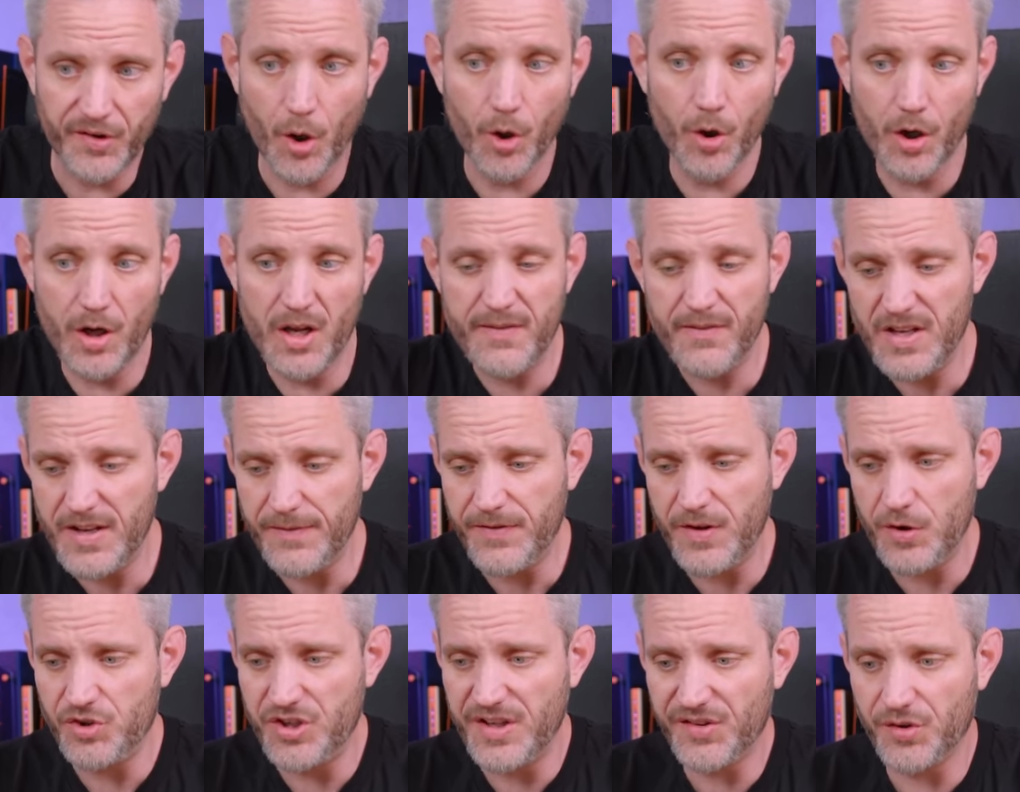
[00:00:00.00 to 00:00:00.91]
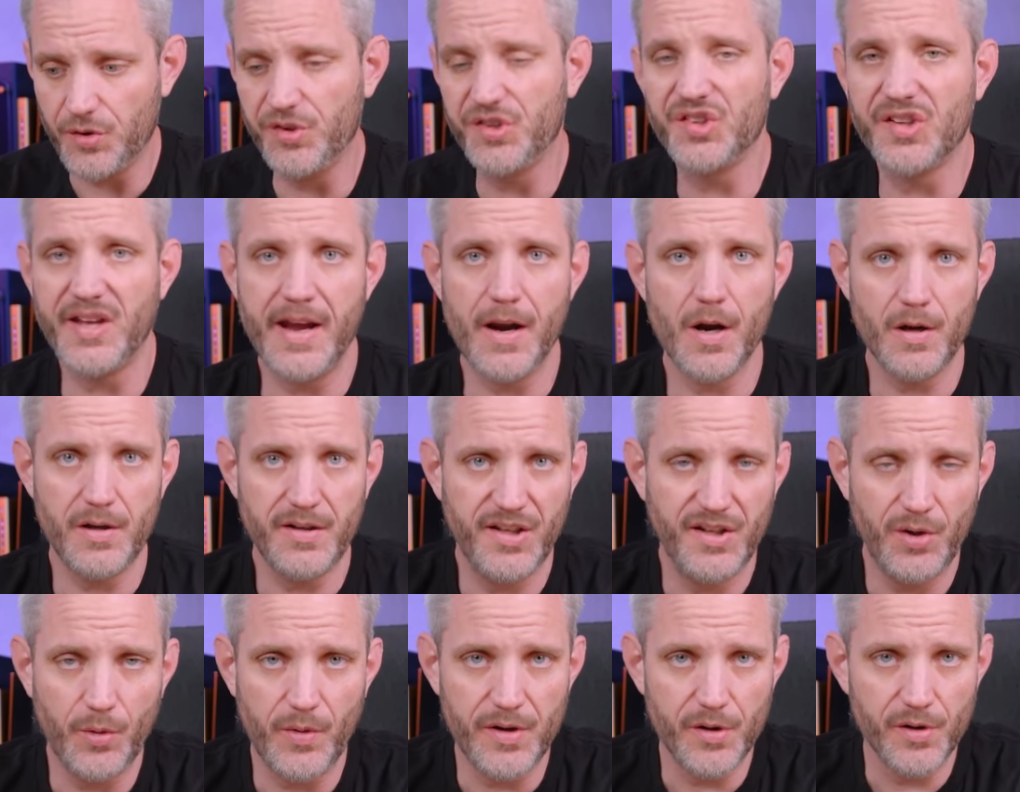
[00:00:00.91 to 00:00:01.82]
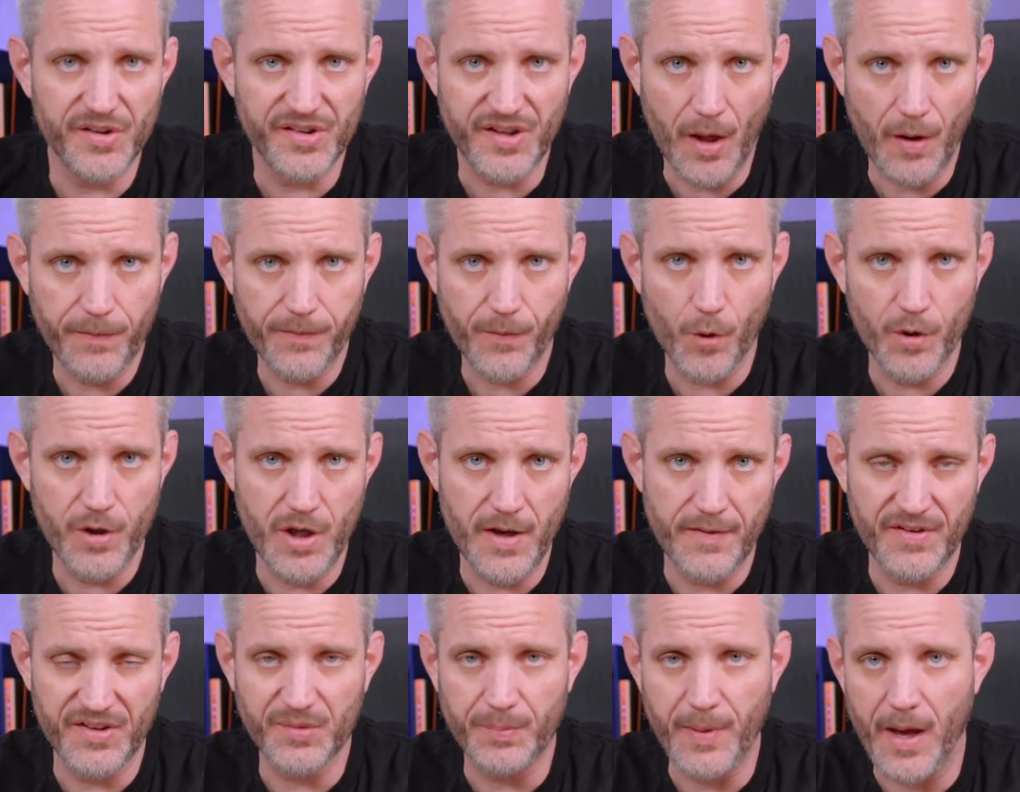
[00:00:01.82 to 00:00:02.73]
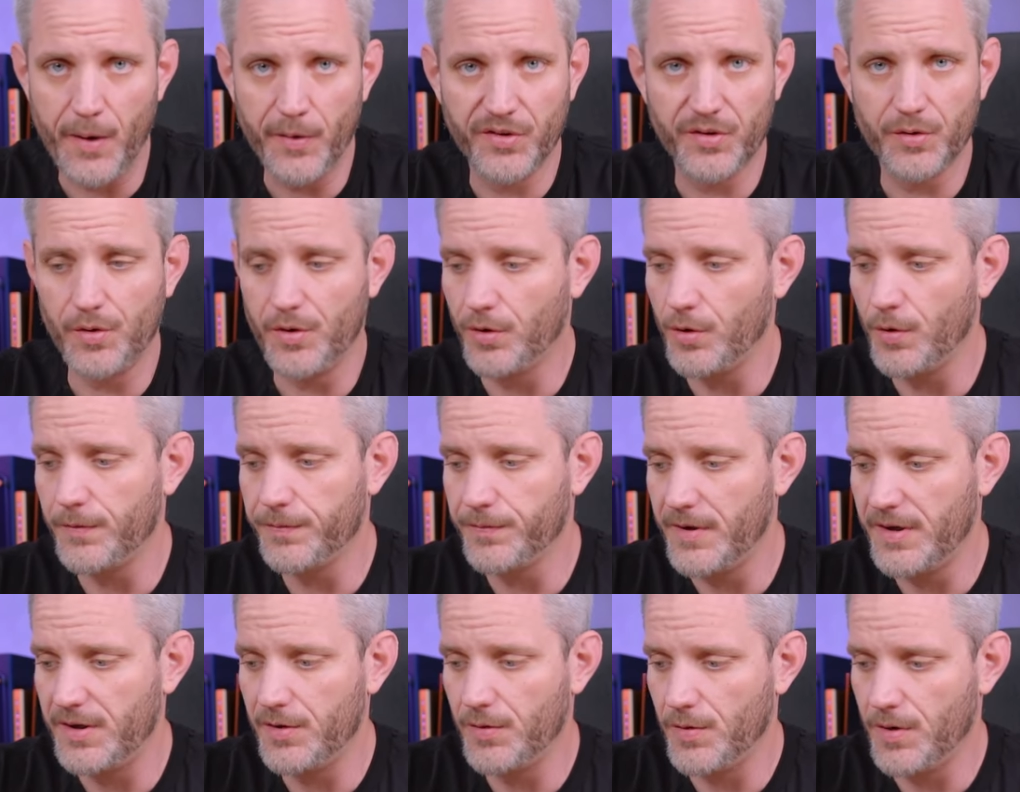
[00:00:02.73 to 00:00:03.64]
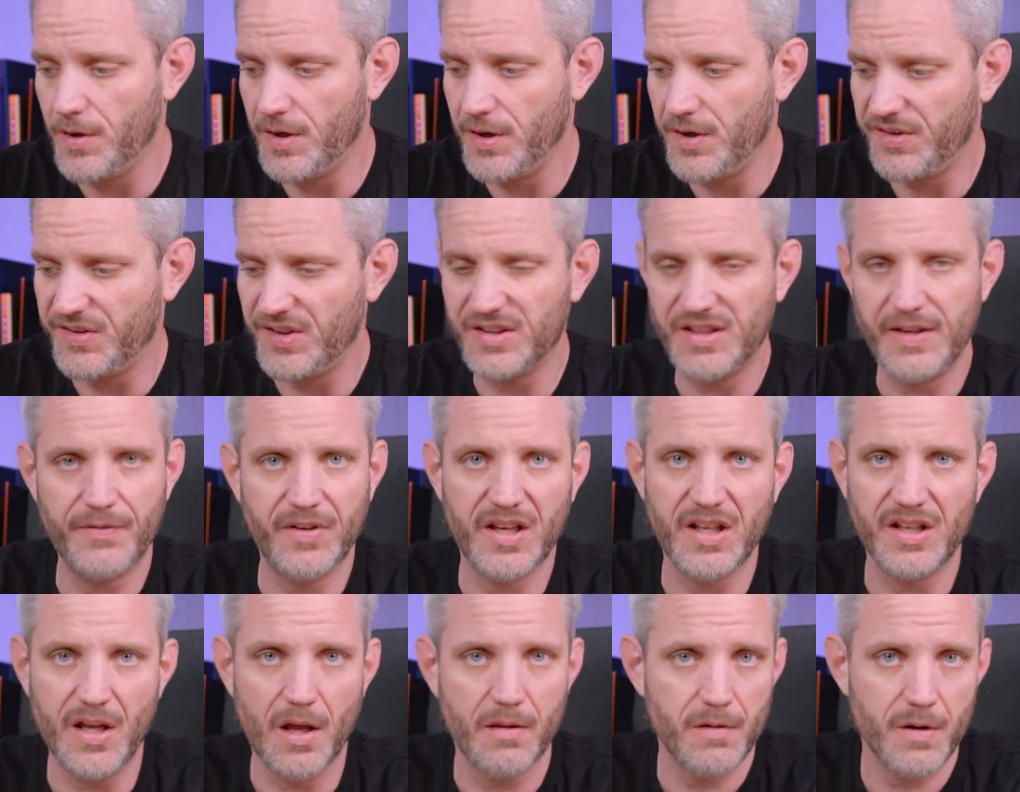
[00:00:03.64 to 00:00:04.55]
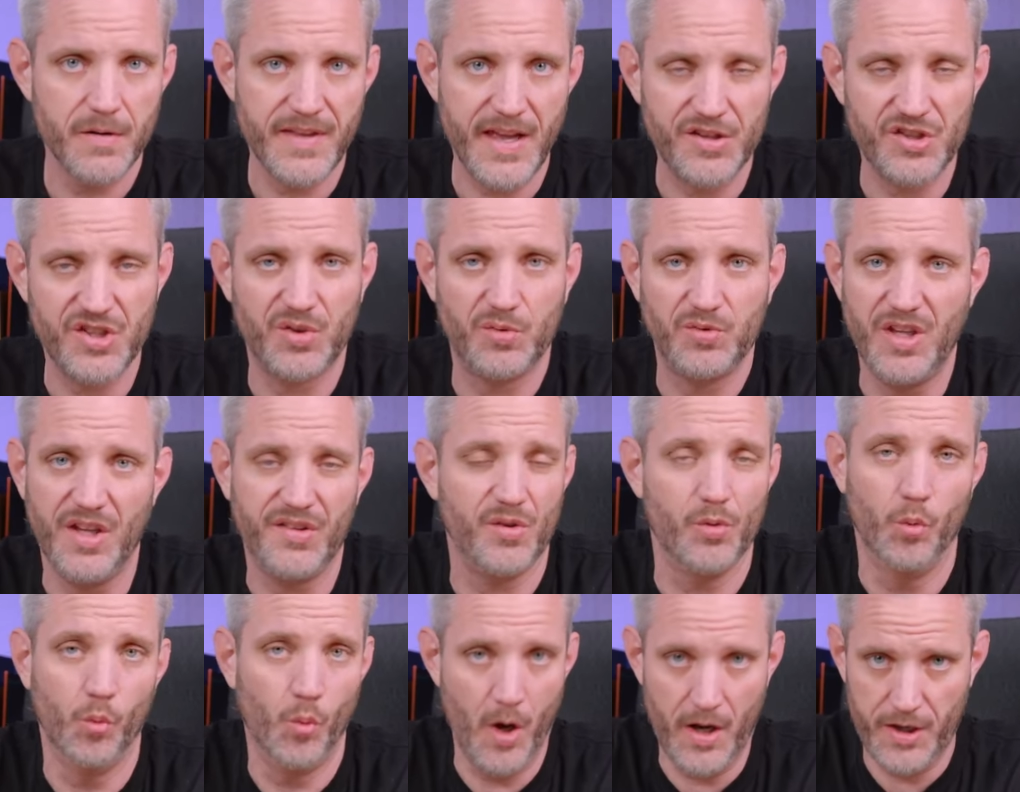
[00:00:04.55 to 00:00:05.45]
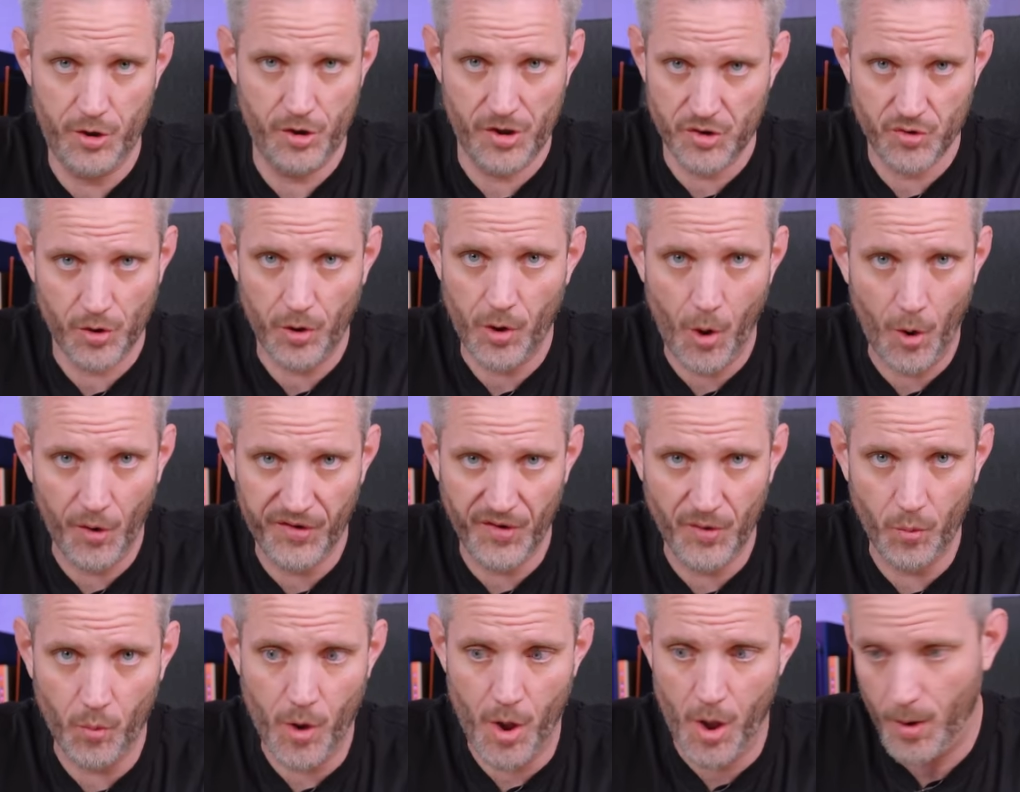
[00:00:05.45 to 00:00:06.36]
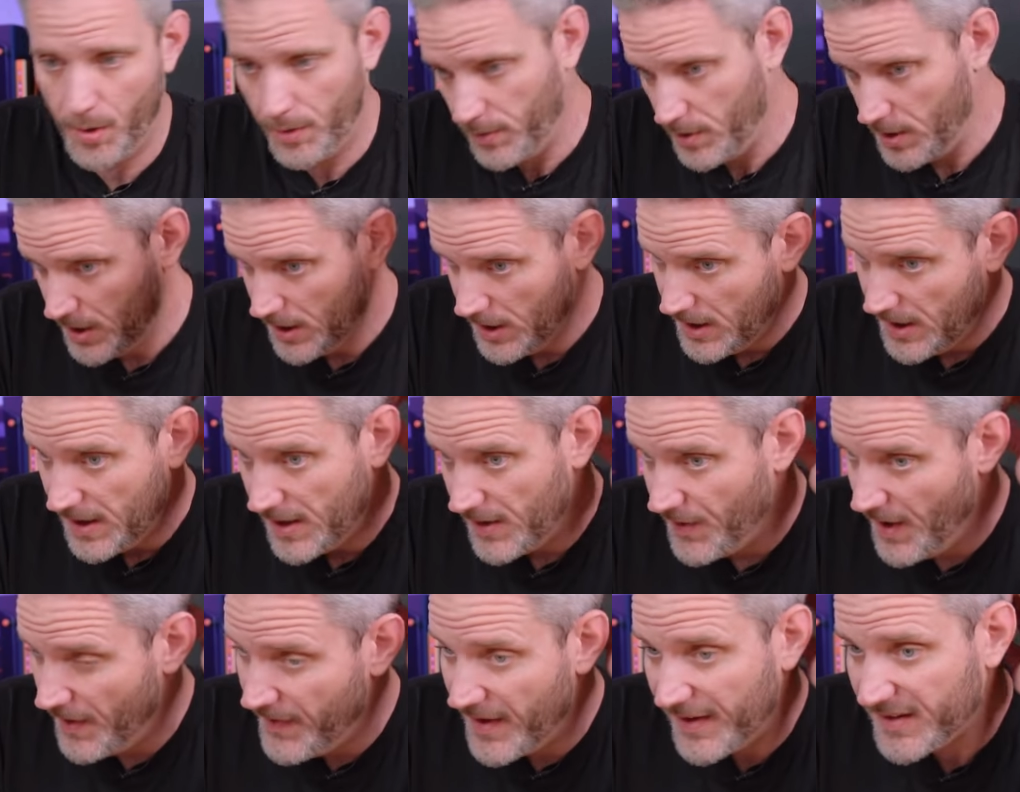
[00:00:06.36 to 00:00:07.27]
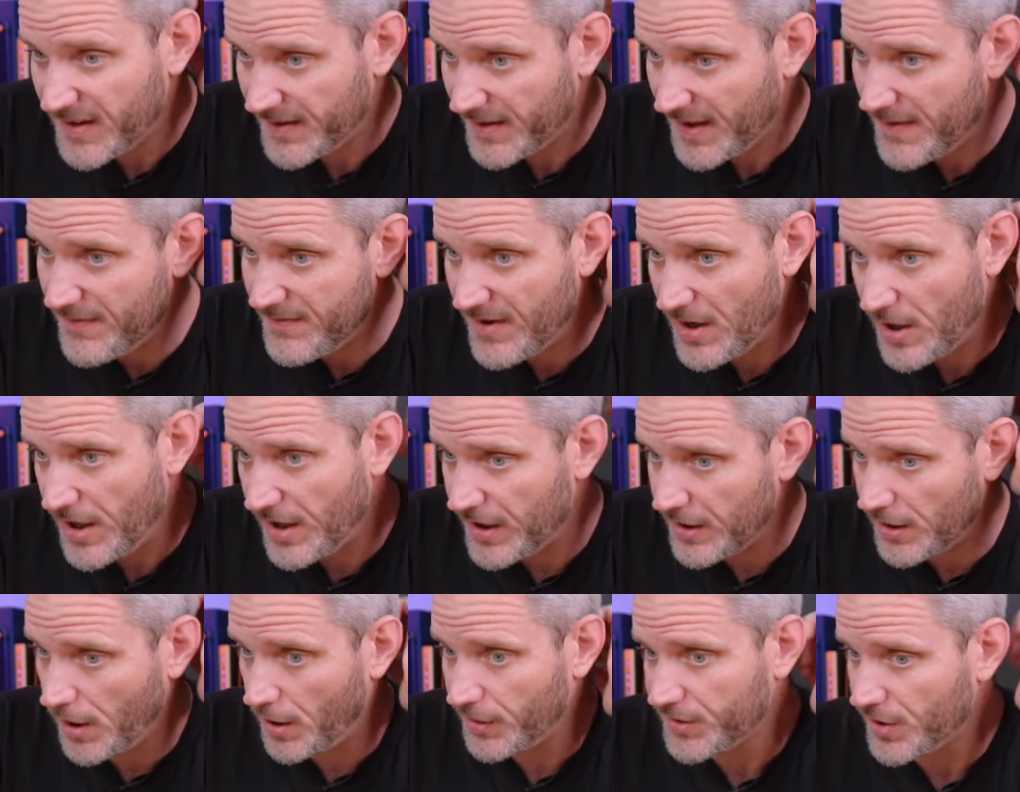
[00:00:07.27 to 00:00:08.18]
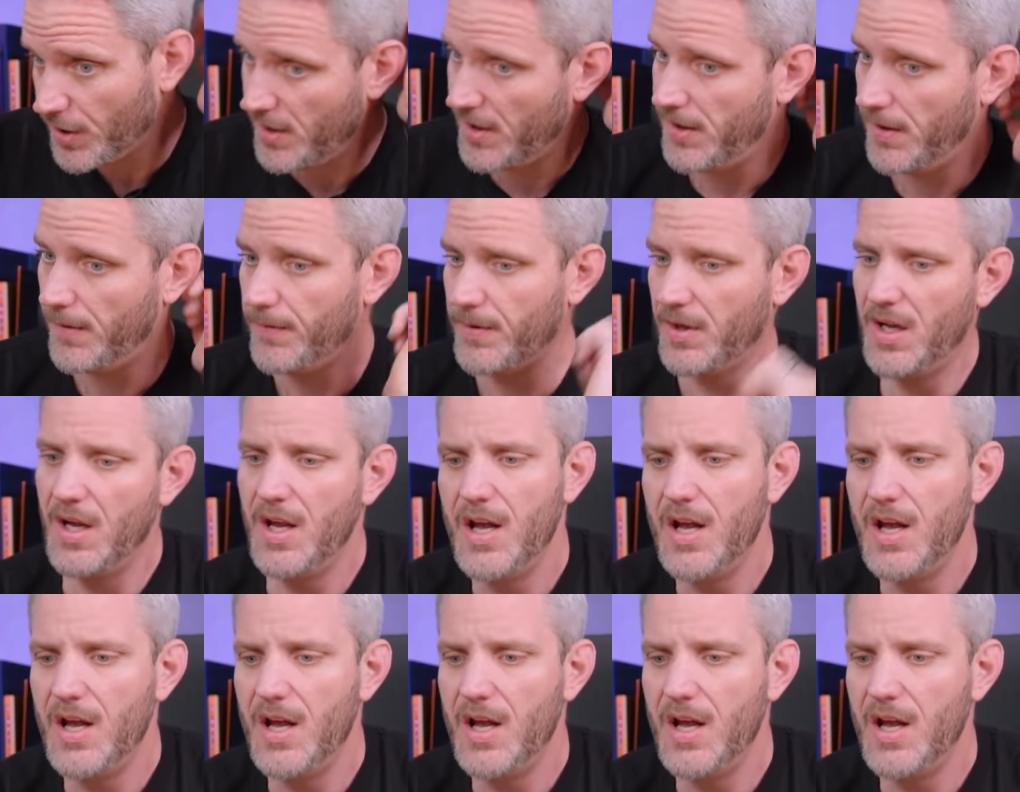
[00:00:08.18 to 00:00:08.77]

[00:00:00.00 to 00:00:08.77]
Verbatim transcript: or even if you just are scared to do it yourself, or you have a spouse or a girlfriend or a significant other that just doesn't want you to drill holes in the wall, then this is a very good alternative.